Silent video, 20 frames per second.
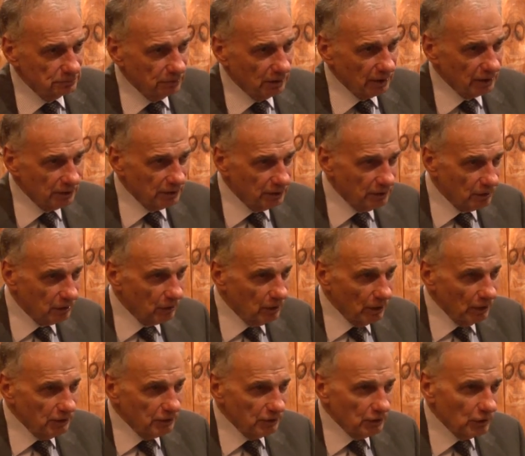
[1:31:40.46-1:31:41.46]
But, you know,
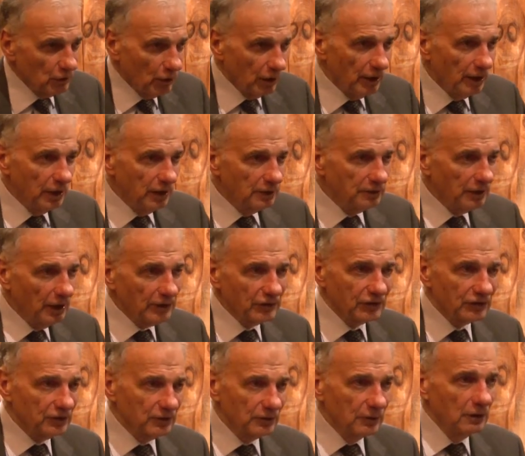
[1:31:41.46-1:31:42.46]
you know, it, it
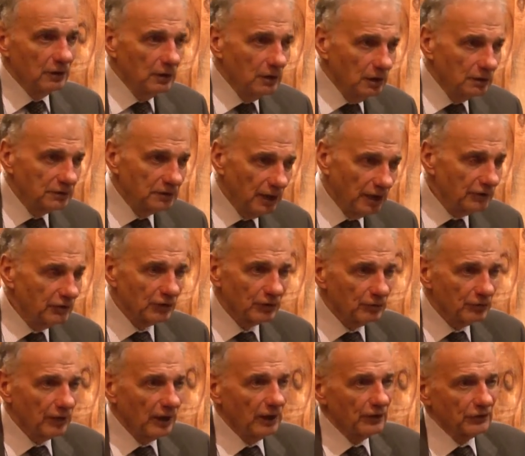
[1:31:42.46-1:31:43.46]
takes tens
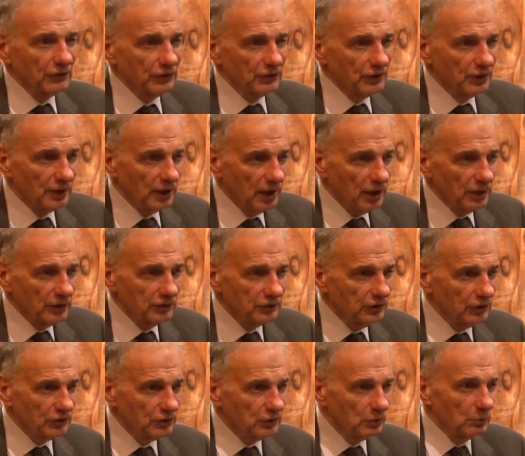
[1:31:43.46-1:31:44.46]
of thousands of dollars
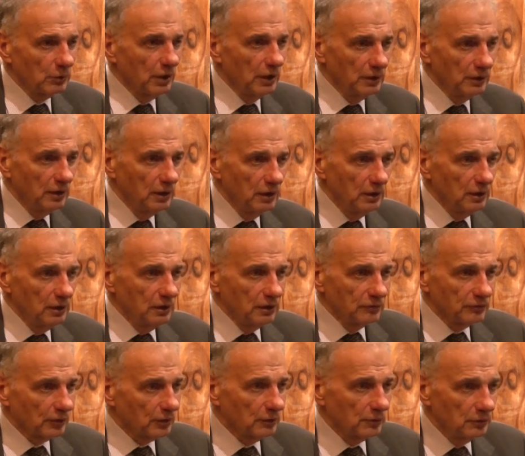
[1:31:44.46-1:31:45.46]
just to run
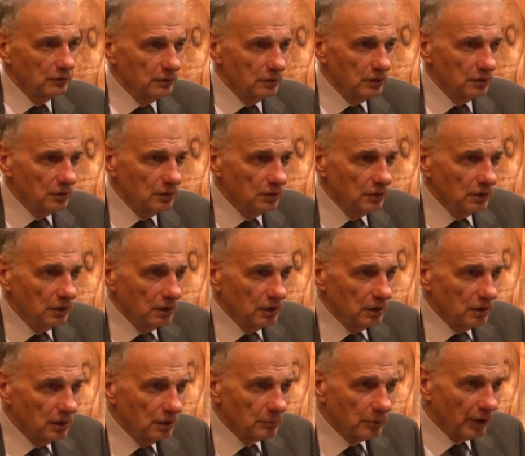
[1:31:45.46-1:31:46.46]
for
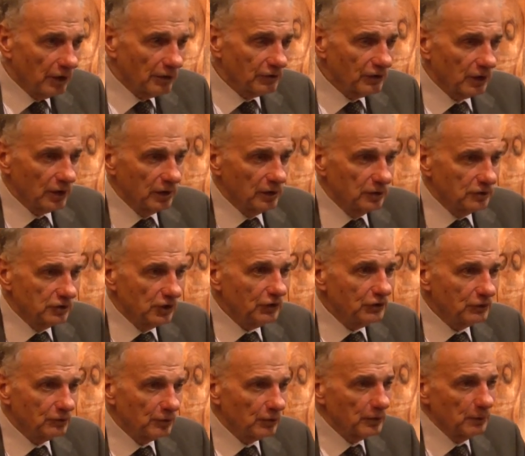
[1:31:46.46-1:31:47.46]
president,
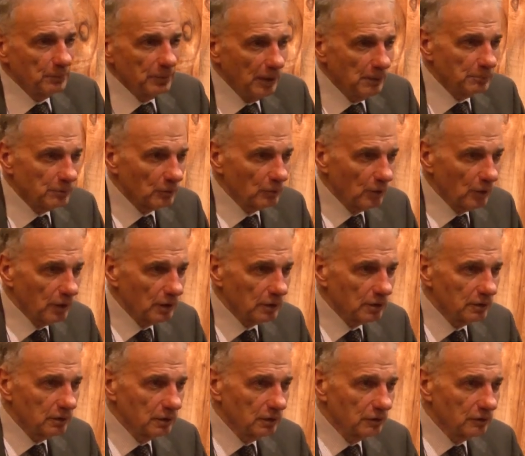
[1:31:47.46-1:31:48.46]
just for the paperwork,
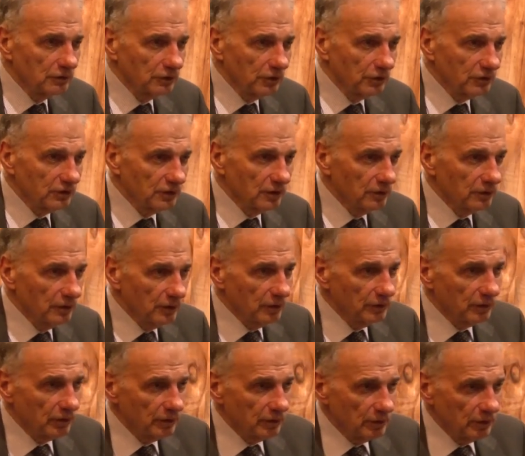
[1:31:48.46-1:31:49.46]
you know, just to
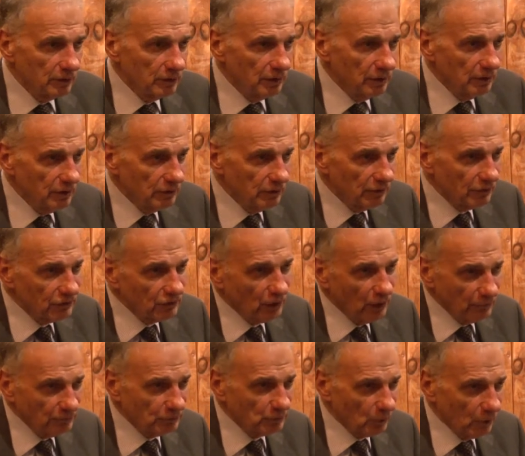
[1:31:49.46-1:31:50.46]
the, the, the
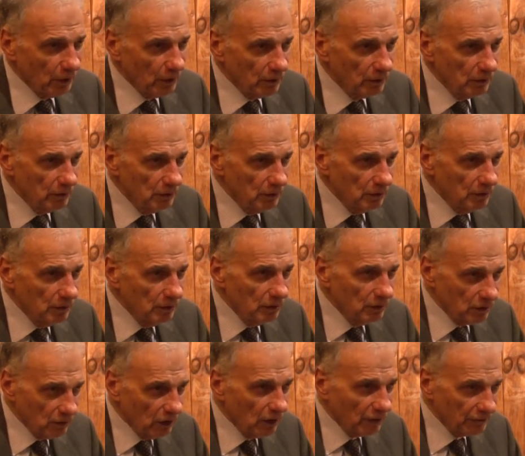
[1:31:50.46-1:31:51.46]
software
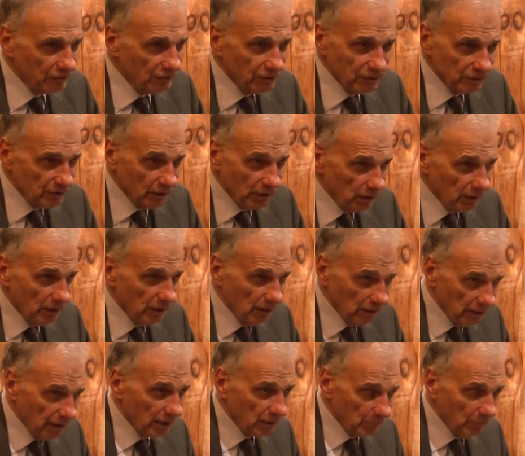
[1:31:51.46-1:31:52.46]
costs a, a,
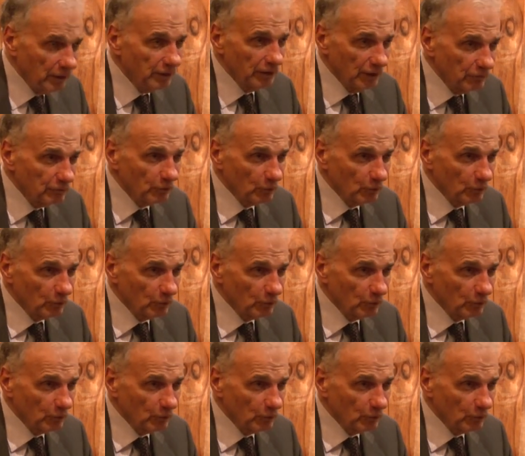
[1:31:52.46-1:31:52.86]
lot of money. They